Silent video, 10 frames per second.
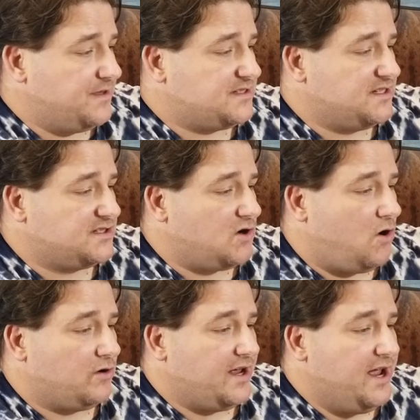This is
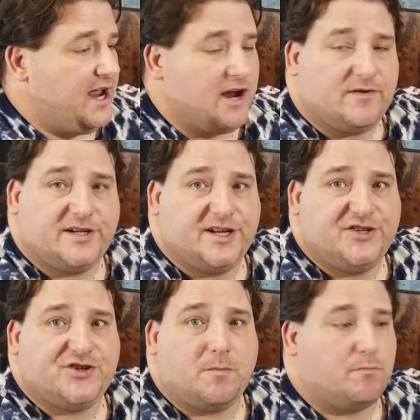called
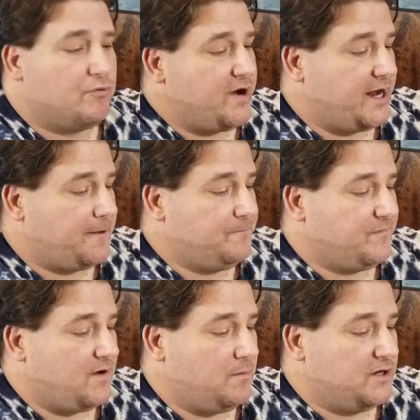Heritage Brick
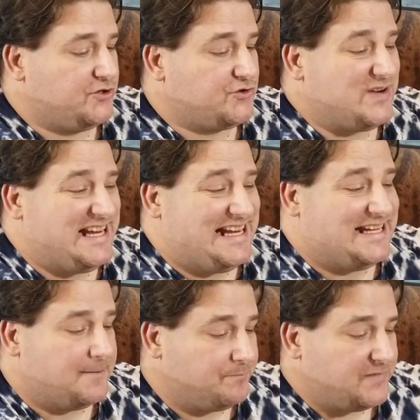from
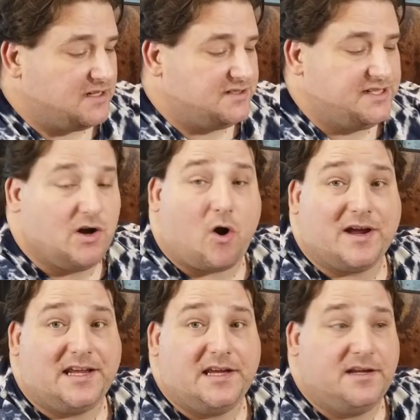TREED, T
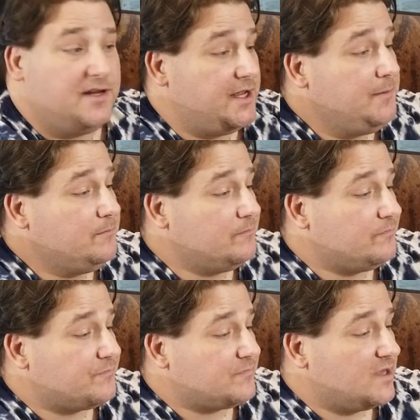R E E D,
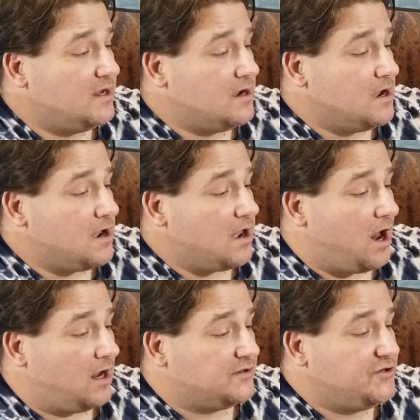
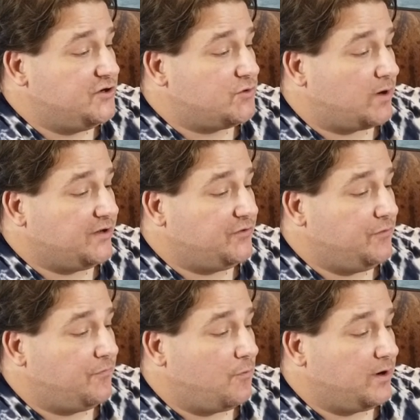uh, two twenty,
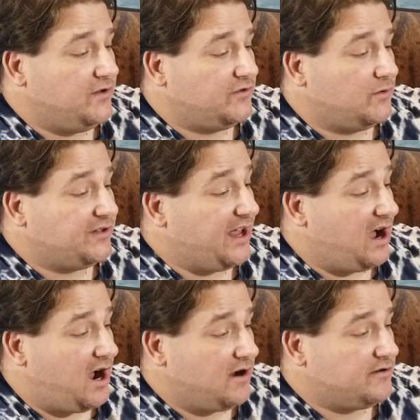two forty, so it's a
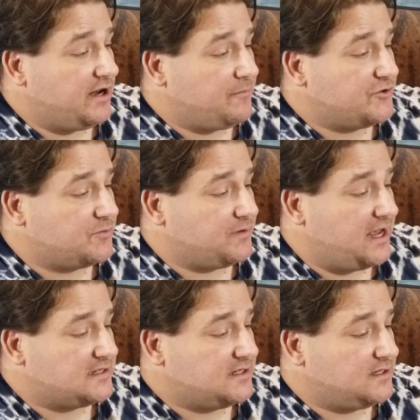higher temperature
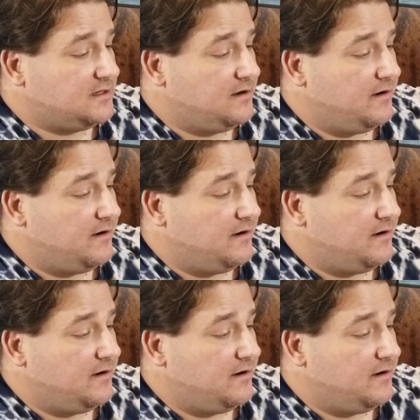plastic.